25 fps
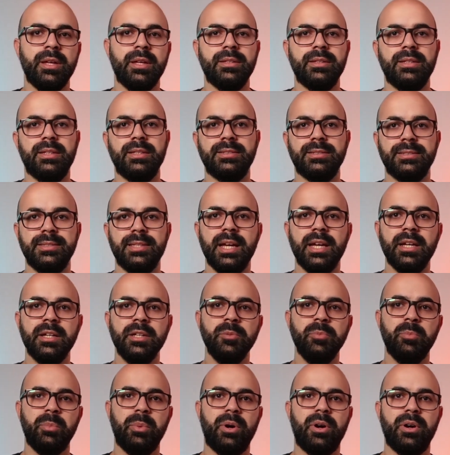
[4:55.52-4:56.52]
The
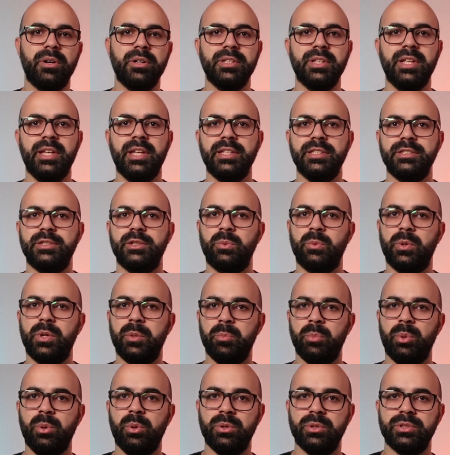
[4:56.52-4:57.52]
second part is the
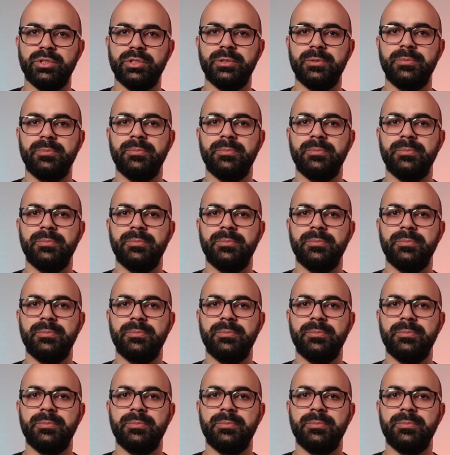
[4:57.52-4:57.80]
reports.